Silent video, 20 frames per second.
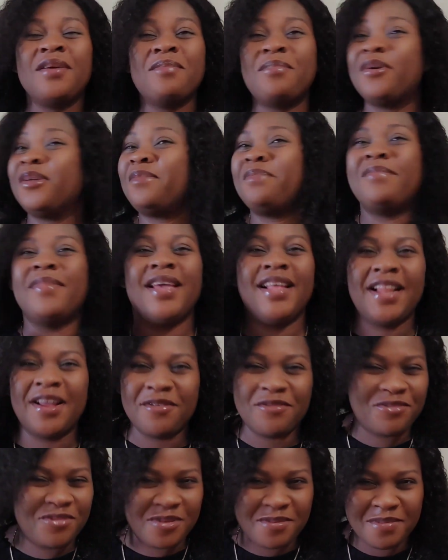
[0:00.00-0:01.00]
Both male
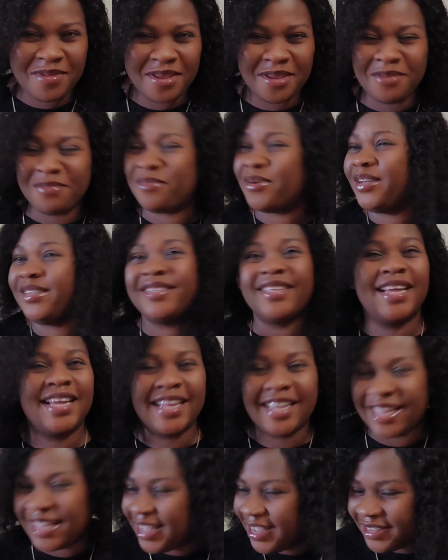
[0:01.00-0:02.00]
and female, boys
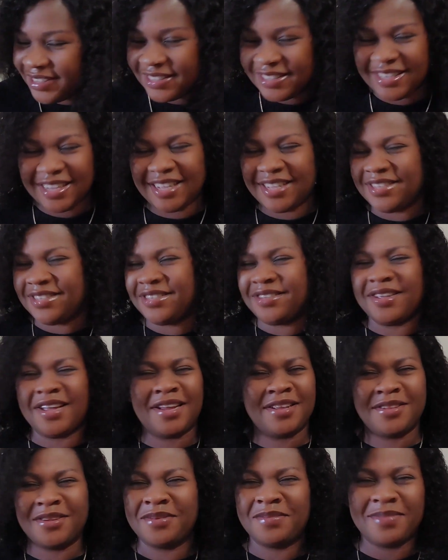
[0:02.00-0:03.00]
and girls. Yes,
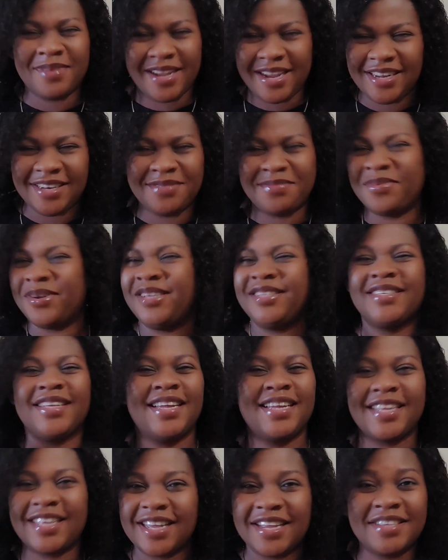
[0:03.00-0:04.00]
I don't mind. Boys
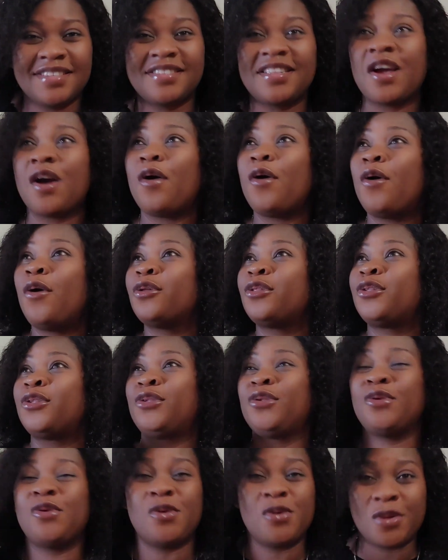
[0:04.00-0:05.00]
and girls, they are all
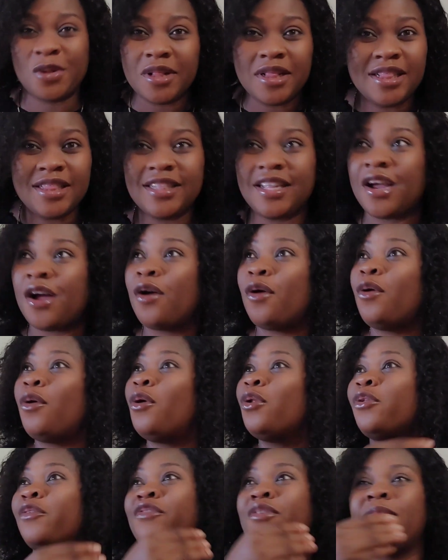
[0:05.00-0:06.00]
tall. They are
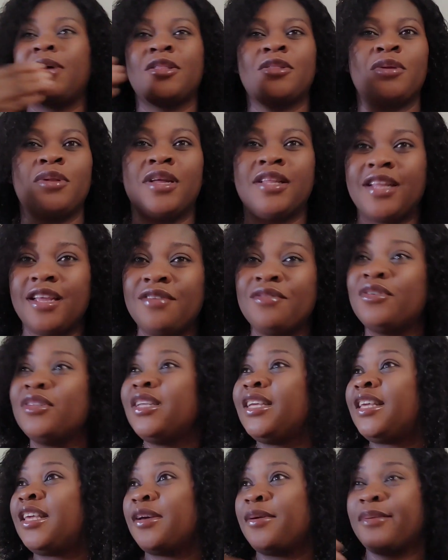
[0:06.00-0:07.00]
all of them are taller. Even
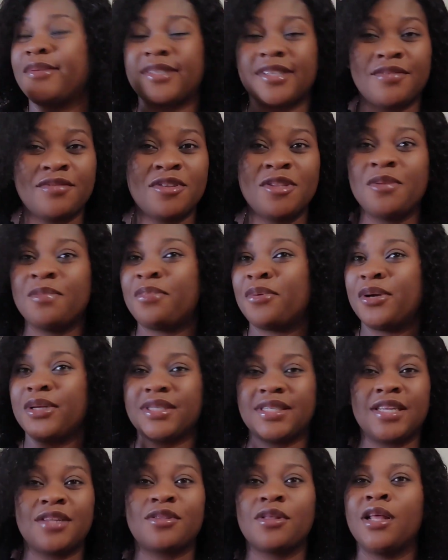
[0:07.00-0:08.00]
the girls, even the
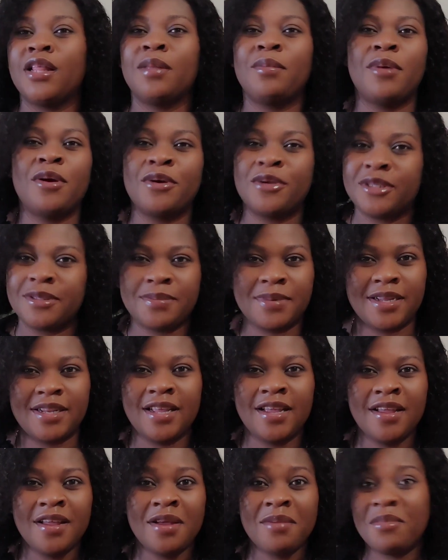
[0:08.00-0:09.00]
boys, they are taller than my husband.
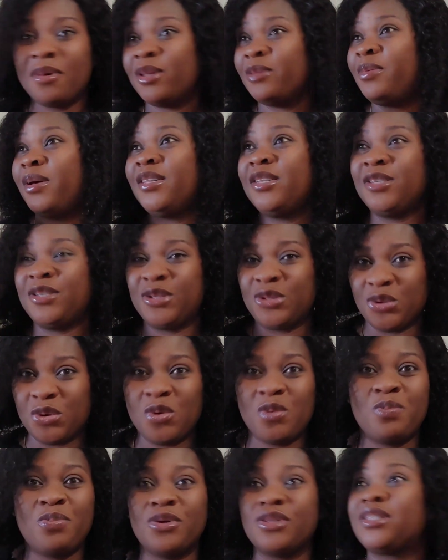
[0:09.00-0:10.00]
My husband is
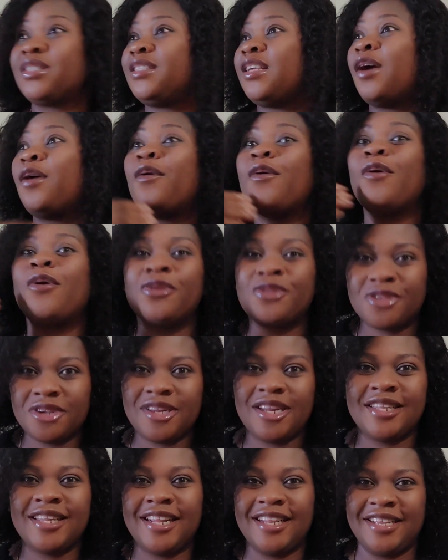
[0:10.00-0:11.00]
tall, but they are all
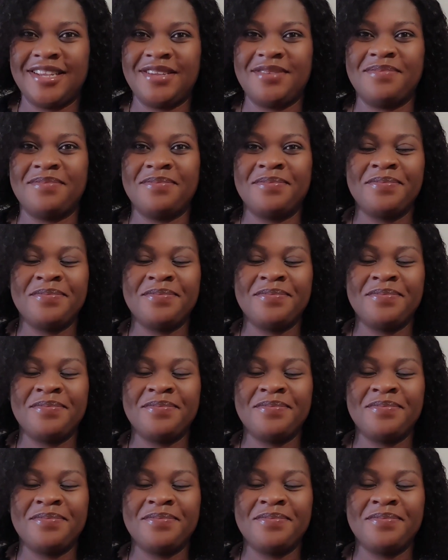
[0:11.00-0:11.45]
taller than him.